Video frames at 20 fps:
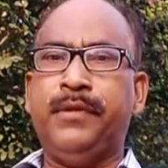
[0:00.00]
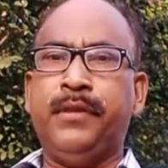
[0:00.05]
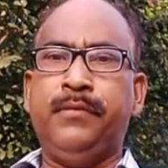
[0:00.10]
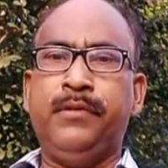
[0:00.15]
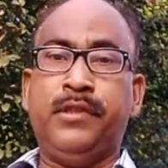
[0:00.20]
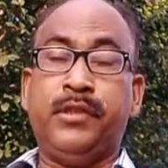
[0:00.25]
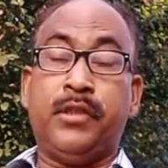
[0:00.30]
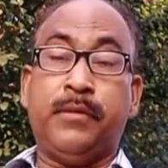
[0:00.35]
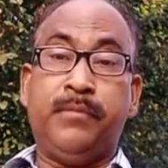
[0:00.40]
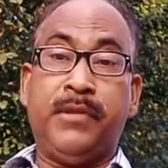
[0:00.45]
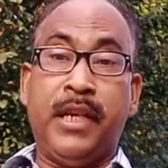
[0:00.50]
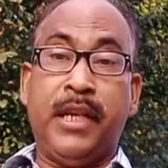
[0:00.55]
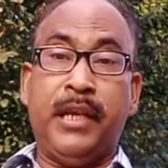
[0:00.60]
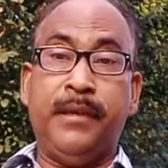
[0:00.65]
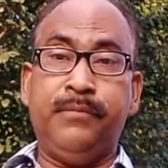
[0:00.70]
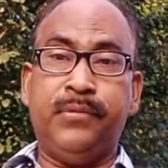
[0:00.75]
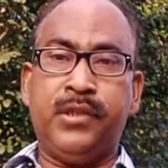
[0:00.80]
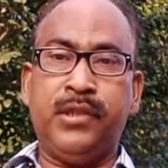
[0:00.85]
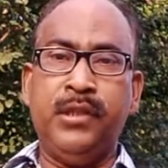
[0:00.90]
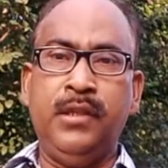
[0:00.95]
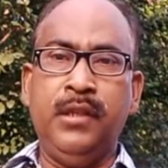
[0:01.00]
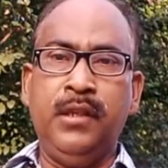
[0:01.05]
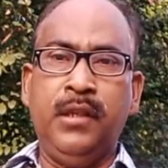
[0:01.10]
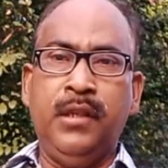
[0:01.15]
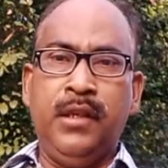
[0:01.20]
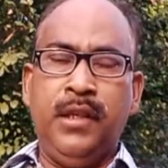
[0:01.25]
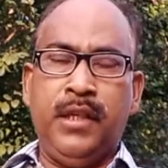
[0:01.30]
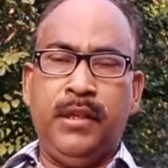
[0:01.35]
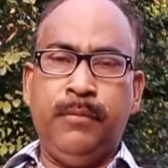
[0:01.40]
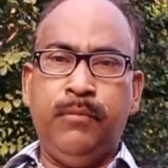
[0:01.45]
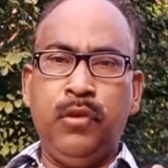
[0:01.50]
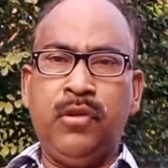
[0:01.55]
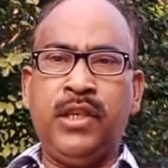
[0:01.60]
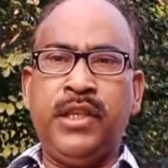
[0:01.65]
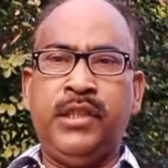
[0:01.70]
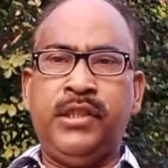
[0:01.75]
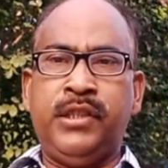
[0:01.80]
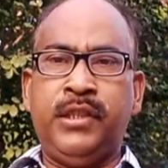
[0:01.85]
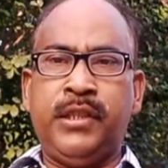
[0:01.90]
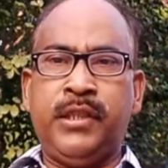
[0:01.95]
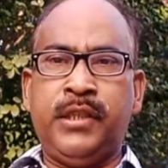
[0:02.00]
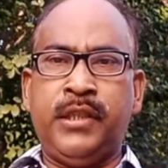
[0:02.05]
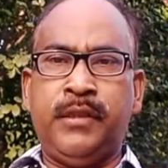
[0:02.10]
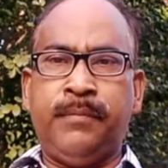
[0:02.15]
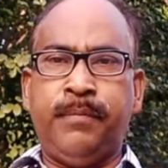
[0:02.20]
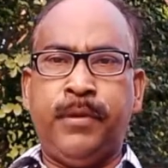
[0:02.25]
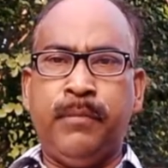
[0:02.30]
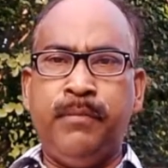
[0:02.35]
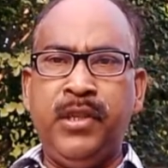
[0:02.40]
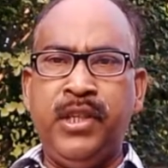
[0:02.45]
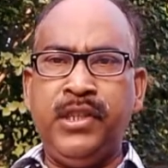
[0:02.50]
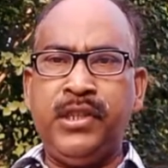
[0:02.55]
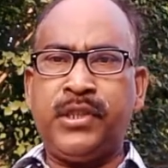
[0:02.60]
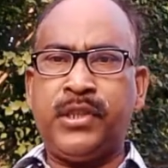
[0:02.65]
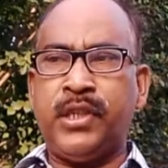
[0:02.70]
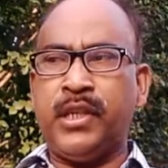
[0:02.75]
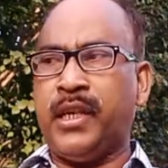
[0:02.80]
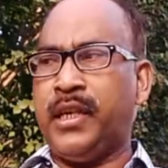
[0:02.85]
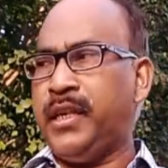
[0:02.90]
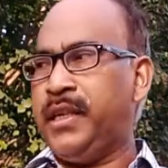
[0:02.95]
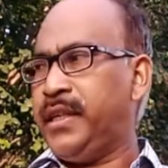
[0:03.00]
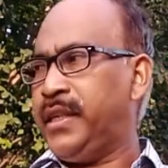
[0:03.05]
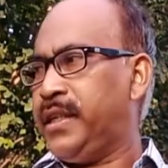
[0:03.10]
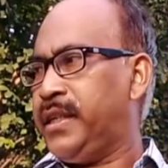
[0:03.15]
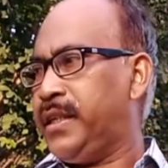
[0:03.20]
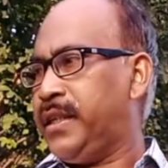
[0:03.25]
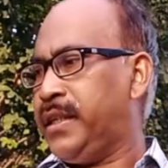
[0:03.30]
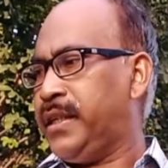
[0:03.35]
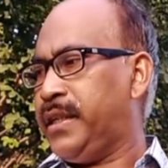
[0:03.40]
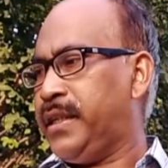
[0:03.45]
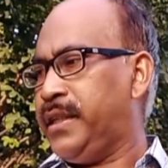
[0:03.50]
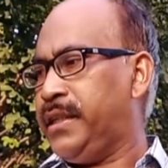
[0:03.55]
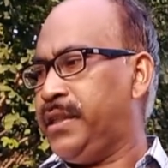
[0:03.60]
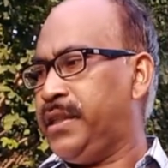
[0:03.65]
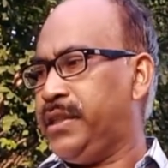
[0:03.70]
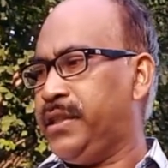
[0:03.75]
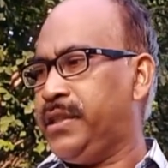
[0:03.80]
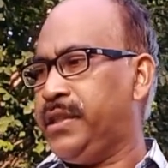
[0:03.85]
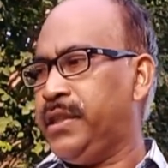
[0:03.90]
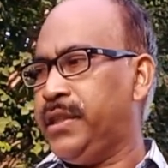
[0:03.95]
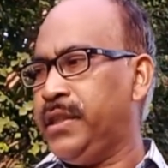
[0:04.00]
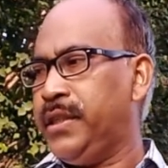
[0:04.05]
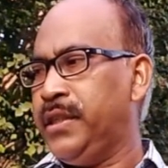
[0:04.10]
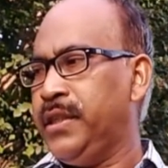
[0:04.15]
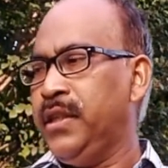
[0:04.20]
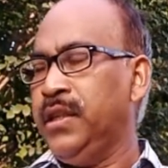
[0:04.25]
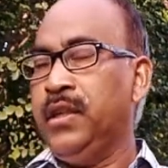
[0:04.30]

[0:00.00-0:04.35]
Even sometimes a book is published and it is a